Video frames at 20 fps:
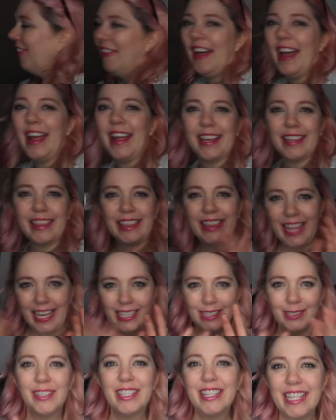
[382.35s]
Like,
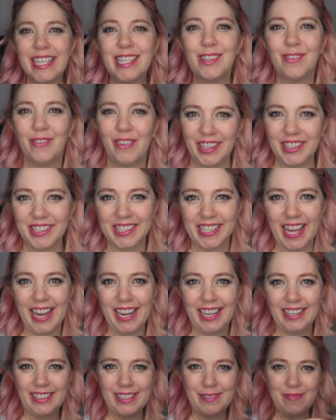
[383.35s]
that's what this feels
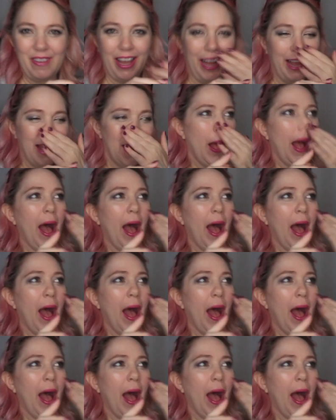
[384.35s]
like to me.